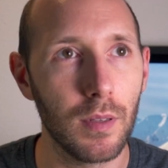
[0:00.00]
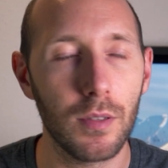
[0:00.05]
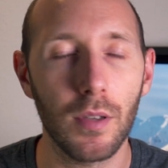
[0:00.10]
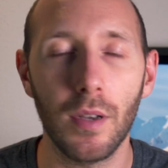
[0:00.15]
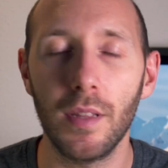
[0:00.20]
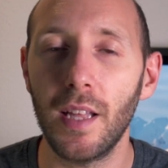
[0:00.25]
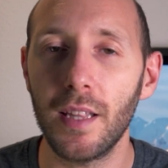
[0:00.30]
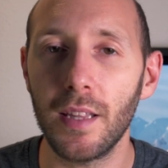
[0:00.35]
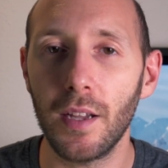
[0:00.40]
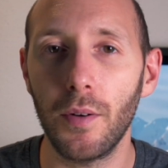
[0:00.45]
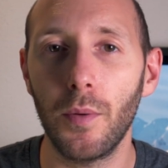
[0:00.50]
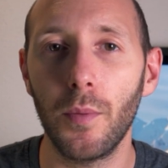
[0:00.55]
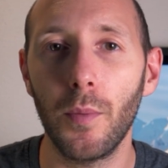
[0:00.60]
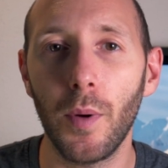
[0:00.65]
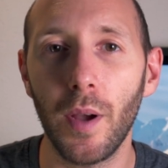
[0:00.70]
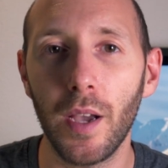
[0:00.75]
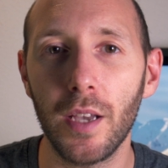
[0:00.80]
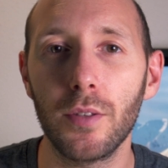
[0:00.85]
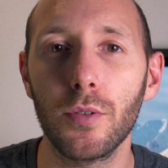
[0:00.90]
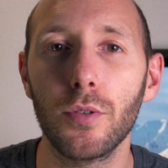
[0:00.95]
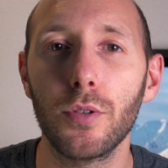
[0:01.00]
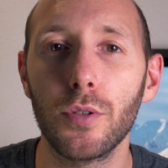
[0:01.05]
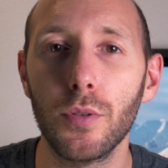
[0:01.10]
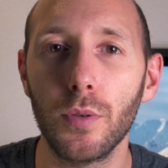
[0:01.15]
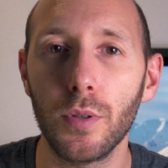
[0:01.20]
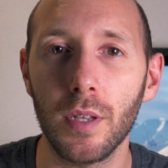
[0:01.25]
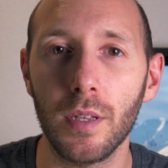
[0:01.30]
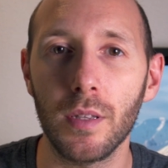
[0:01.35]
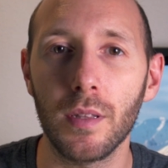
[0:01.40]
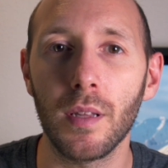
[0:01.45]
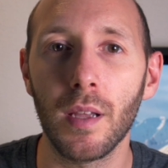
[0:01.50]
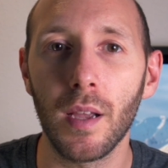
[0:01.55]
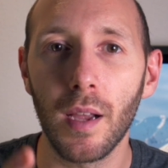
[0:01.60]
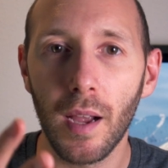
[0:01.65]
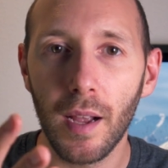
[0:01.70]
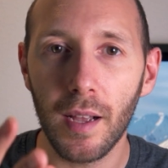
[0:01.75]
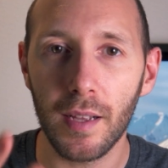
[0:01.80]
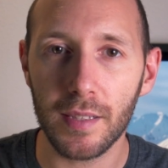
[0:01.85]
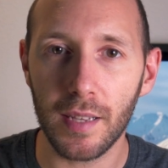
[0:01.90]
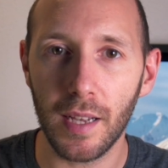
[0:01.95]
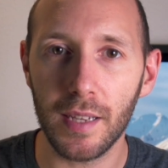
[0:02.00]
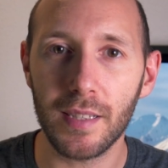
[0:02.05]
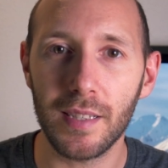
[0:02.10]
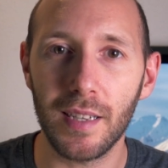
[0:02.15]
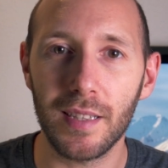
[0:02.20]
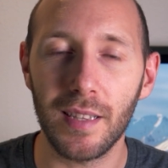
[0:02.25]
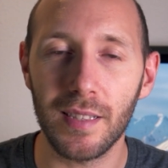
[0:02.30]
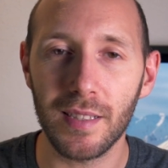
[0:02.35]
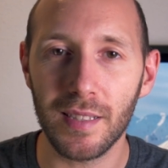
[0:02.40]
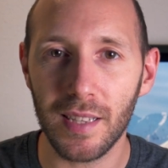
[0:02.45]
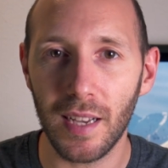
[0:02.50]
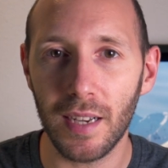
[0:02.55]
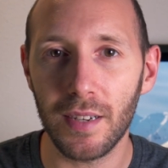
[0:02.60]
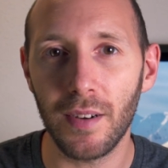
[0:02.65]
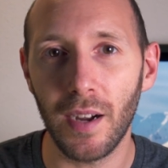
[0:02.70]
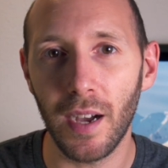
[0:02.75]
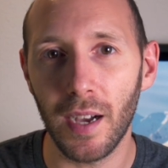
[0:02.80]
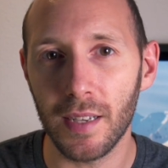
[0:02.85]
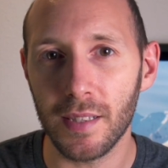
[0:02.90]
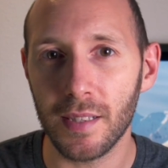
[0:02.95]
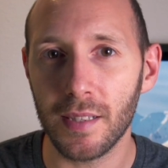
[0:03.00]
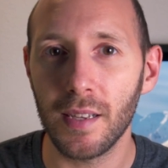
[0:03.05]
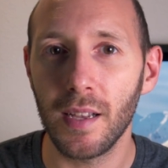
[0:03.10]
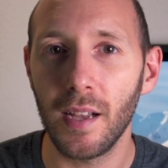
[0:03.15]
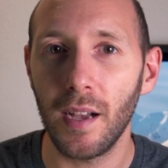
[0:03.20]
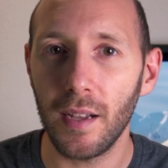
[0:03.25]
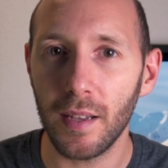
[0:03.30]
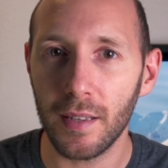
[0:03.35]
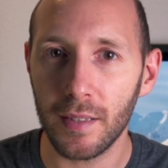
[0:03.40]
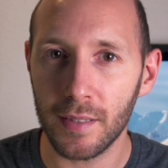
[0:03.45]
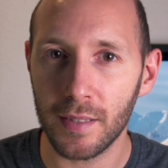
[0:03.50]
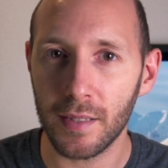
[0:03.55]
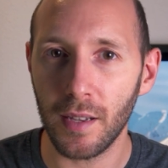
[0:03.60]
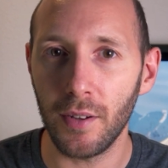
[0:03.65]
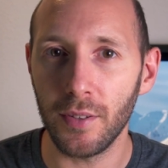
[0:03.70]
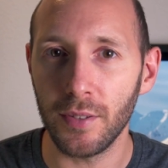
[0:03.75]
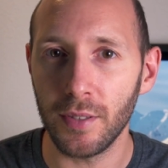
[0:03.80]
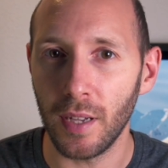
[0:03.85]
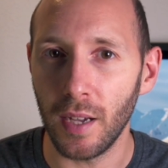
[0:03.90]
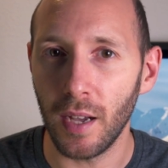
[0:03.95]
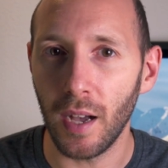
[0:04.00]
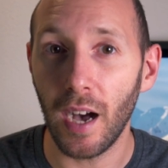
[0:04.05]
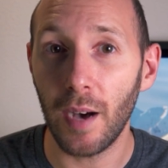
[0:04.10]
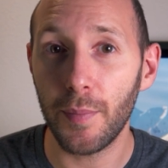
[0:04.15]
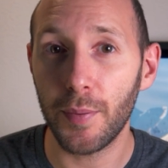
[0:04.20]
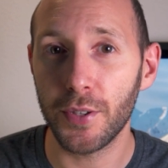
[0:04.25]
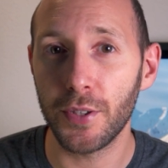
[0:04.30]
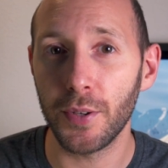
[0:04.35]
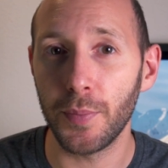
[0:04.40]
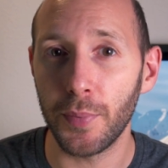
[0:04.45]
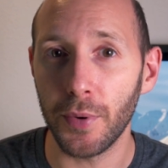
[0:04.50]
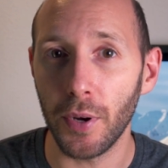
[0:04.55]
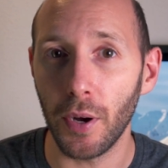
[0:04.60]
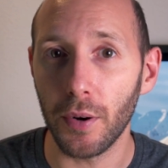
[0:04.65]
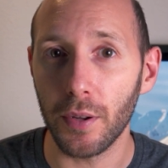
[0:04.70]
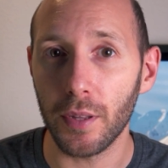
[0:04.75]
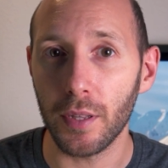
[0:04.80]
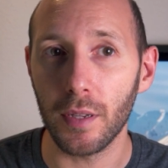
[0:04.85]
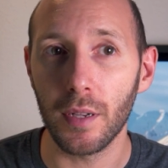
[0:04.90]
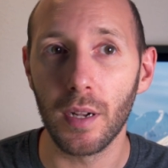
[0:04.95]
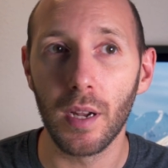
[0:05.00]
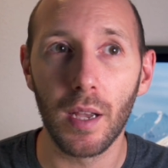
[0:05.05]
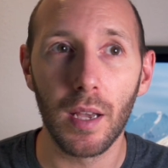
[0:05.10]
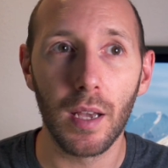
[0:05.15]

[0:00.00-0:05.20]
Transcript: So another way to shoot in sunset and sunrise is on aperture priority